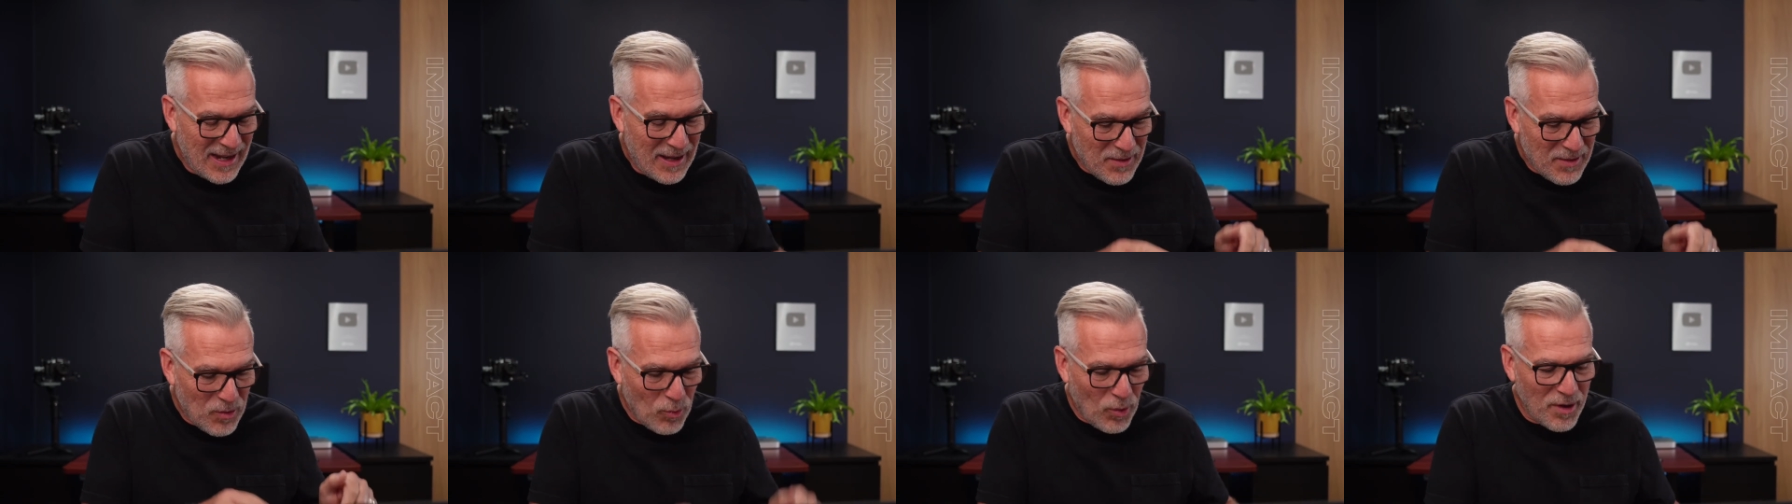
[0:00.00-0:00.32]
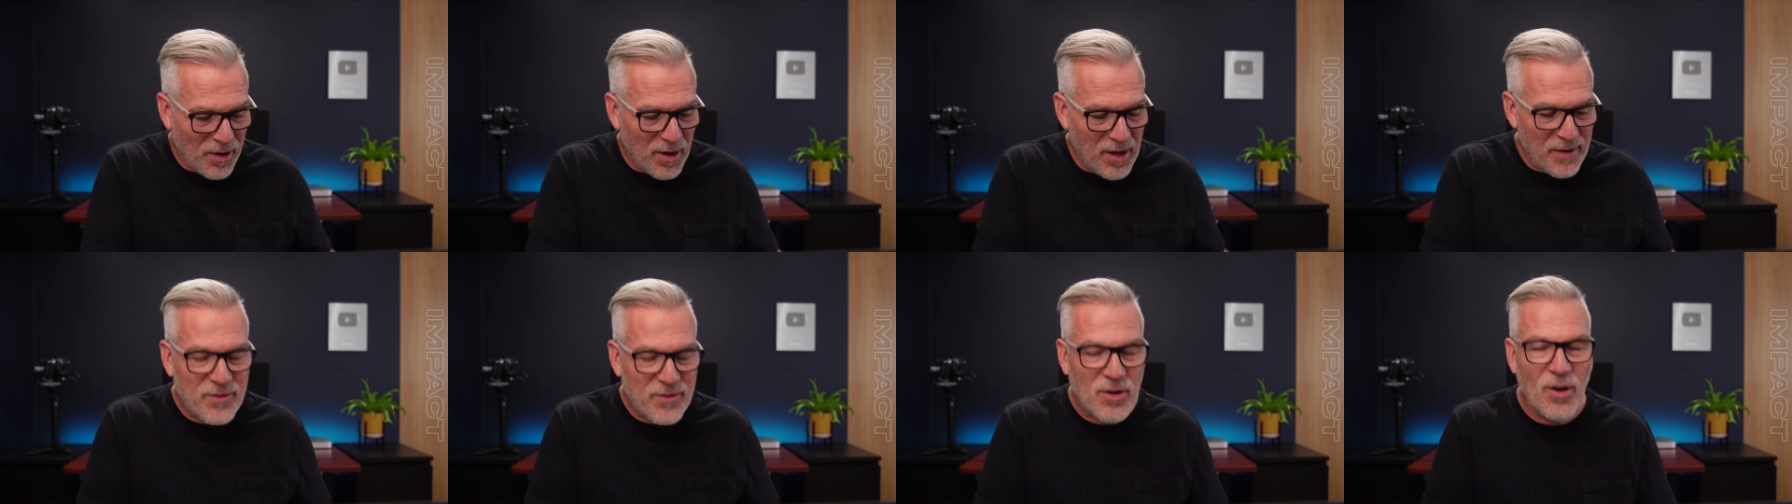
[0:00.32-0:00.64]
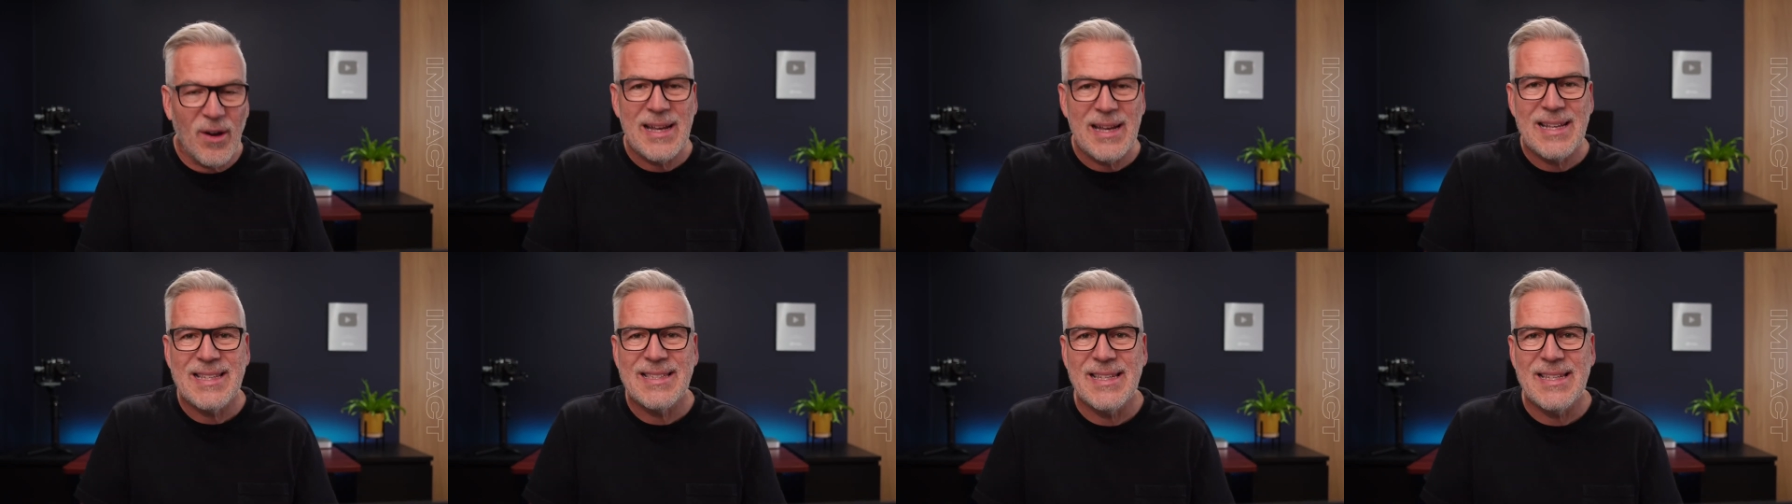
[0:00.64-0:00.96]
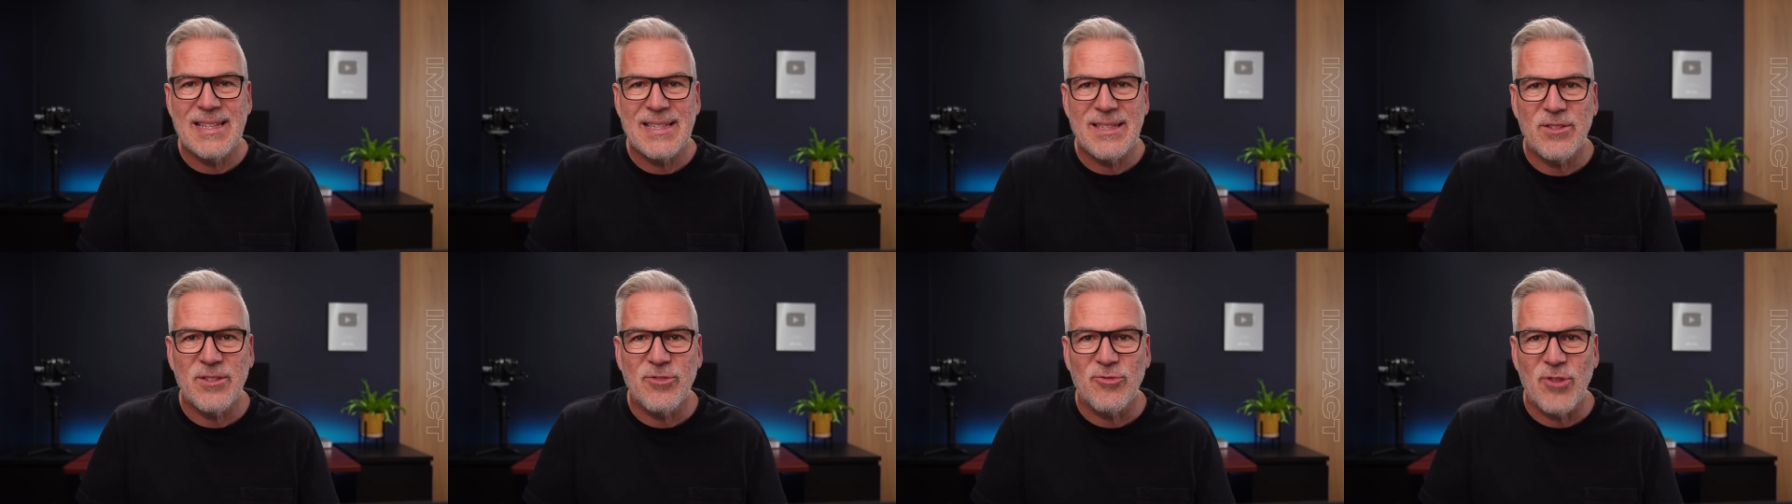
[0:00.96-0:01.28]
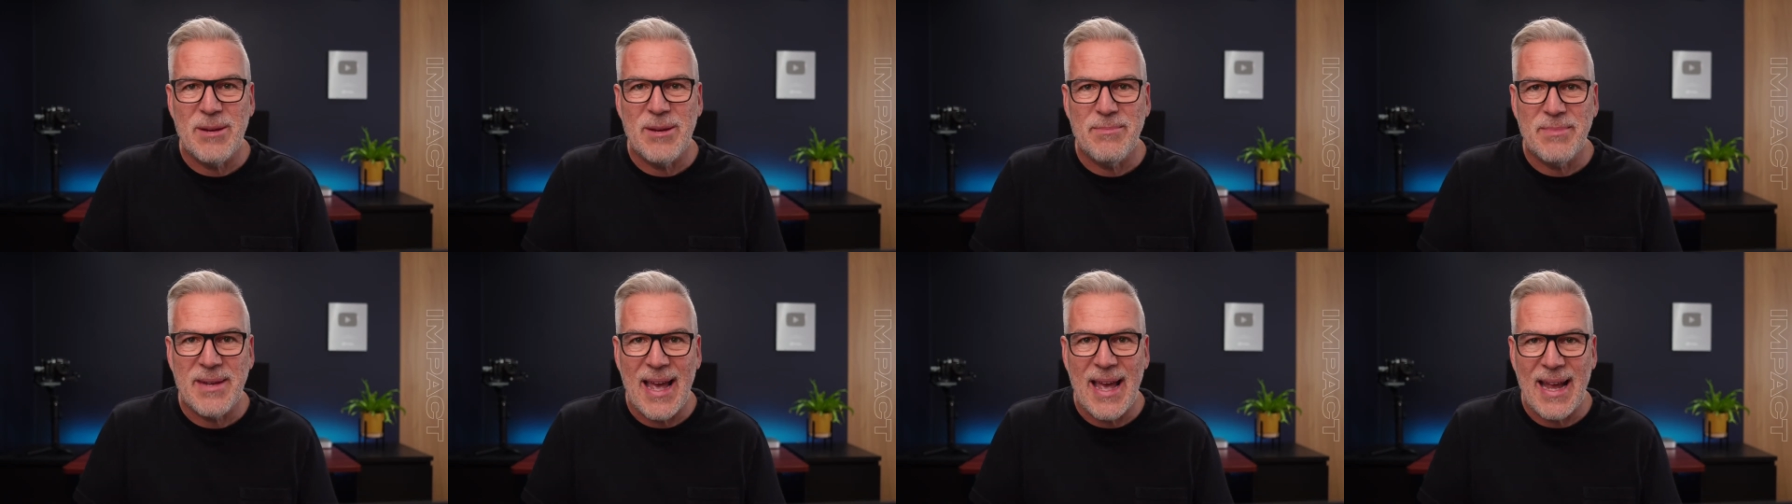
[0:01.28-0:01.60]
what I've got is this
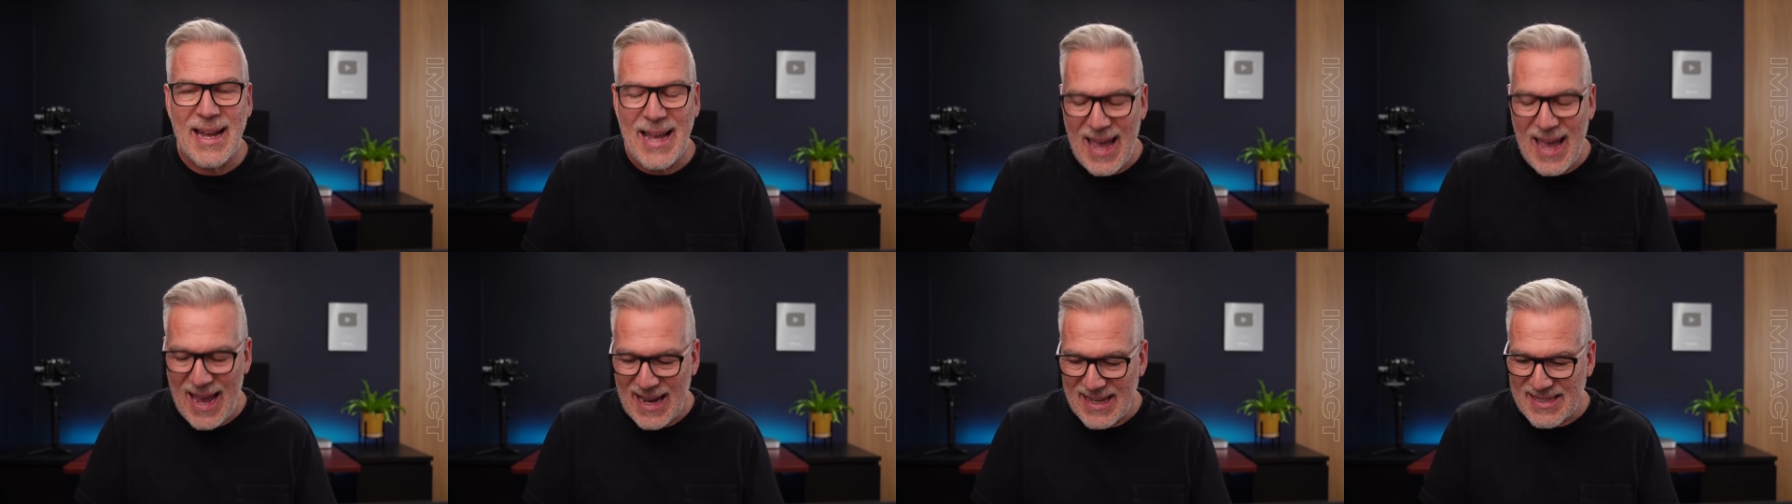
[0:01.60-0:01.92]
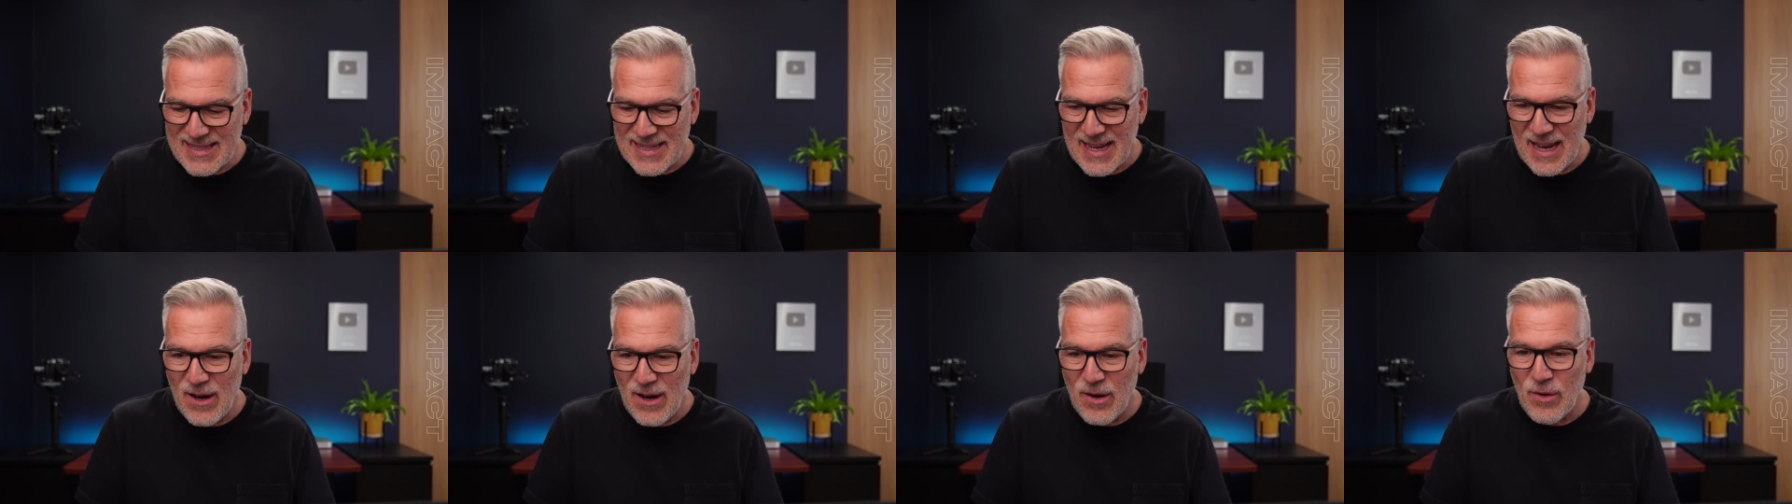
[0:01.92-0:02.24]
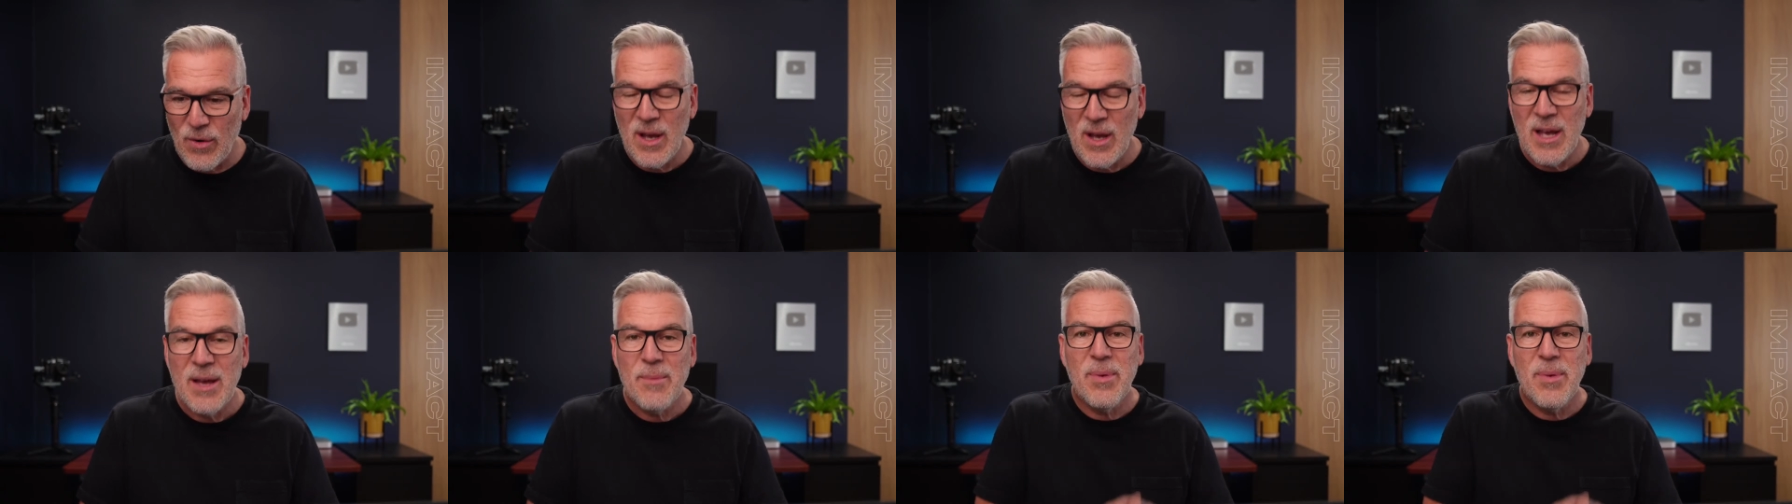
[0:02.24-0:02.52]
Stream Deck X L,